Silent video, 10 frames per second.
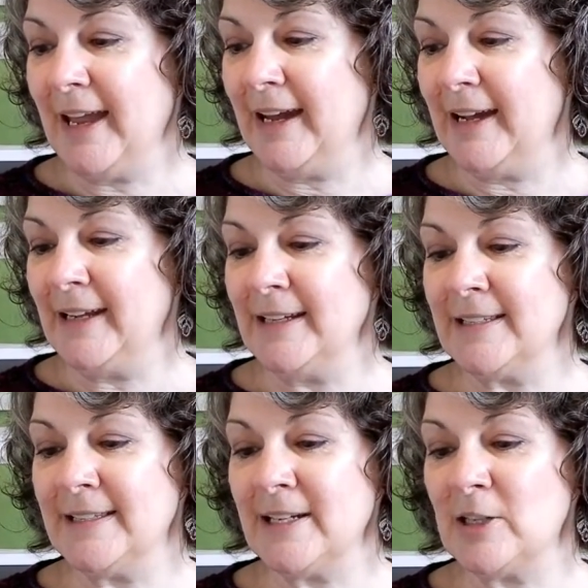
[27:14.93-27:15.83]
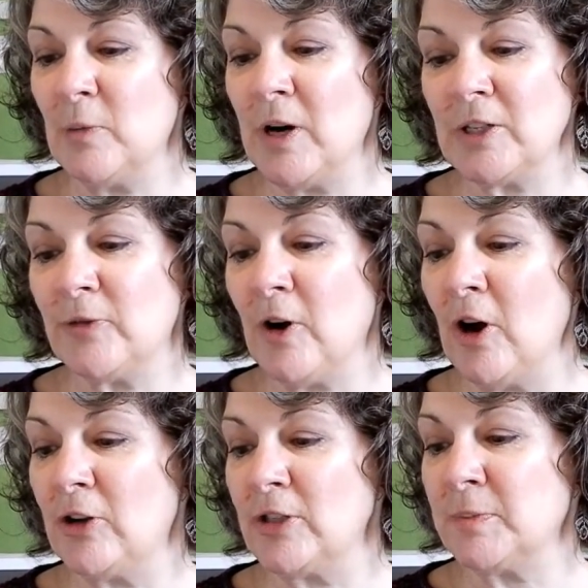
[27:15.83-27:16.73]
And it said to watch for
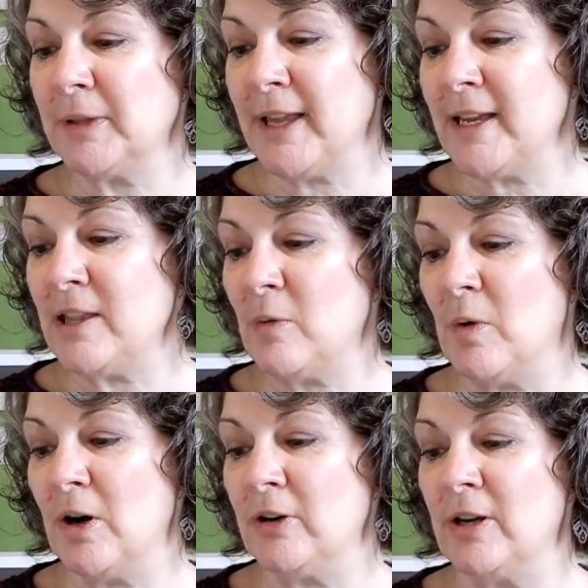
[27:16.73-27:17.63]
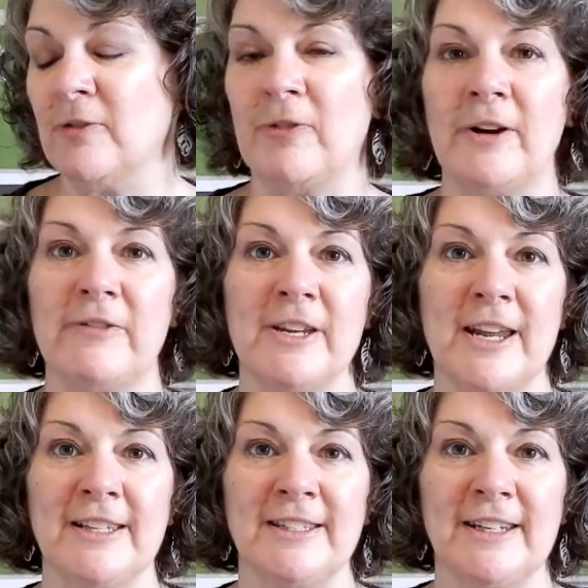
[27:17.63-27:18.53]
otters playing in the water in front of the
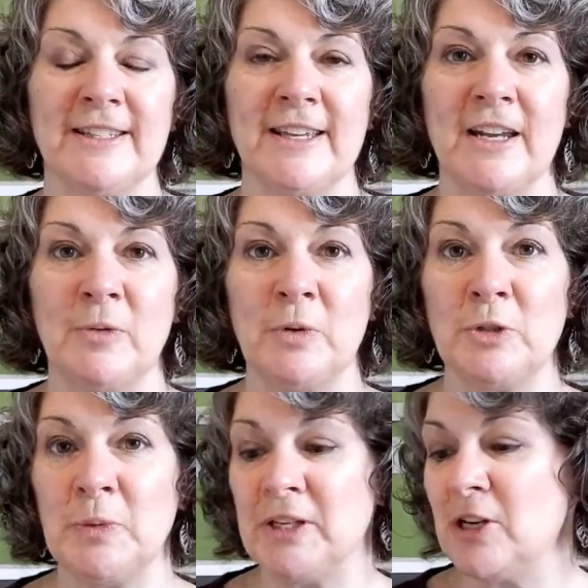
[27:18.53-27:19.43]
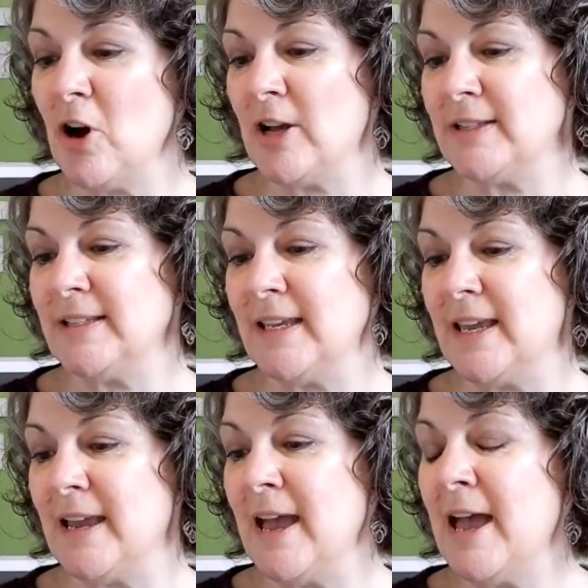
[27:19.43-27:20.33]
nesting site, which we did not
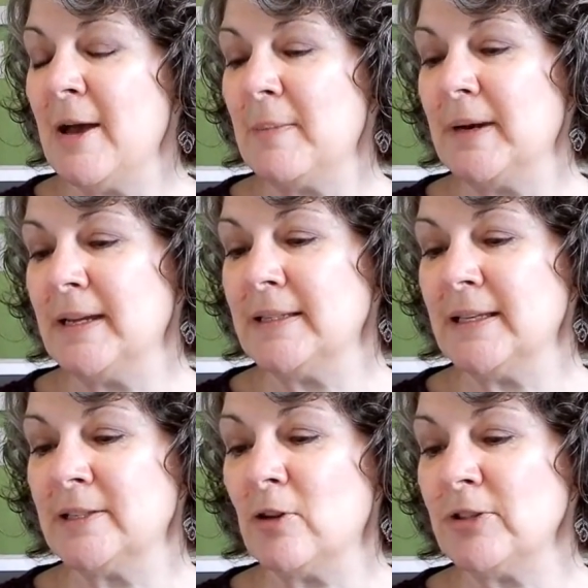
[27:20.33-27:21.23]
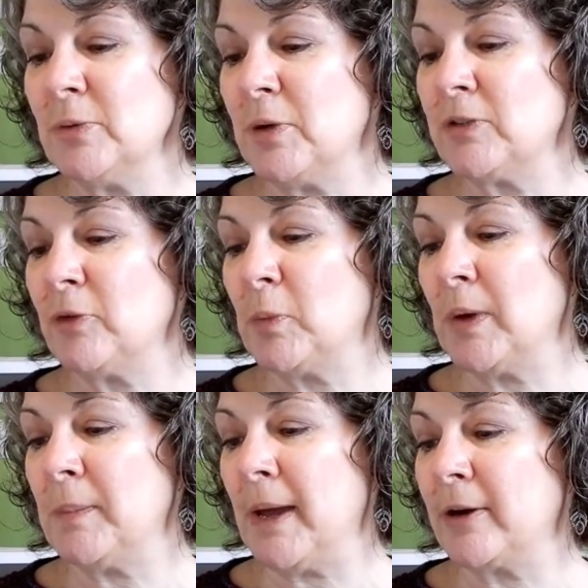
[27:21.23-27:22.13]
see, but it says also watch for
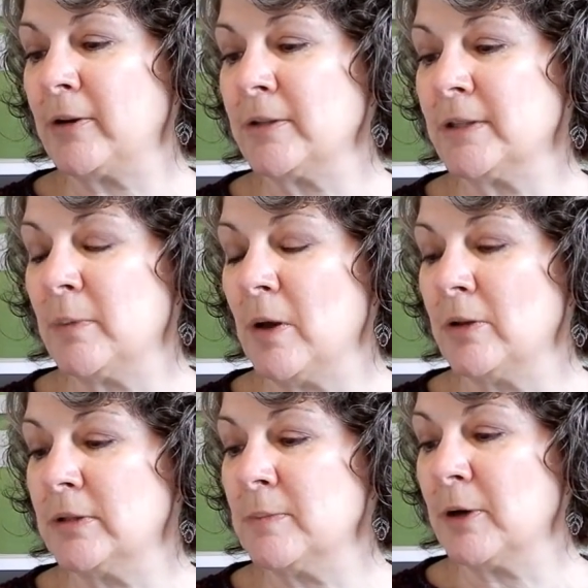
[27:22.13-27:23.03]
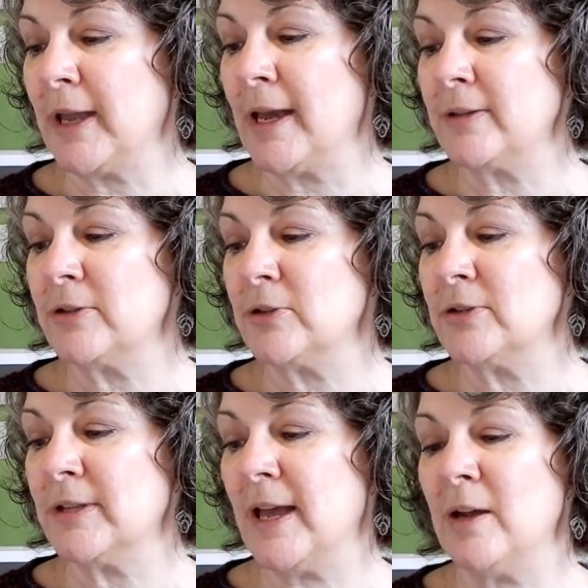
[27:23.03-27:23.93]
woodpeckers, swallows,
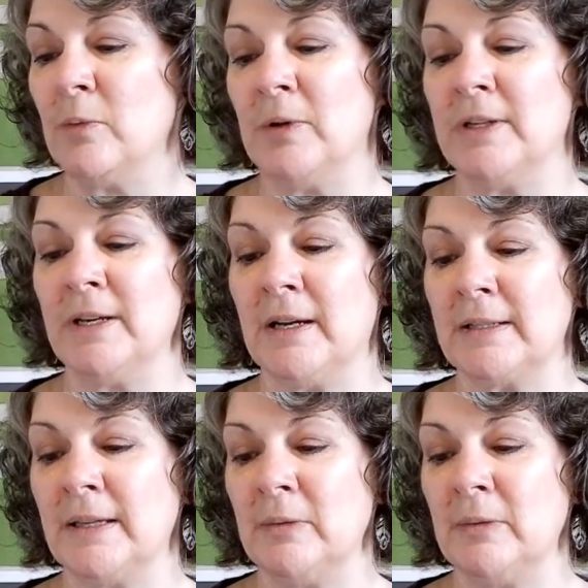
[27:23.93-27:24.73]
mergansers, and wood ducks.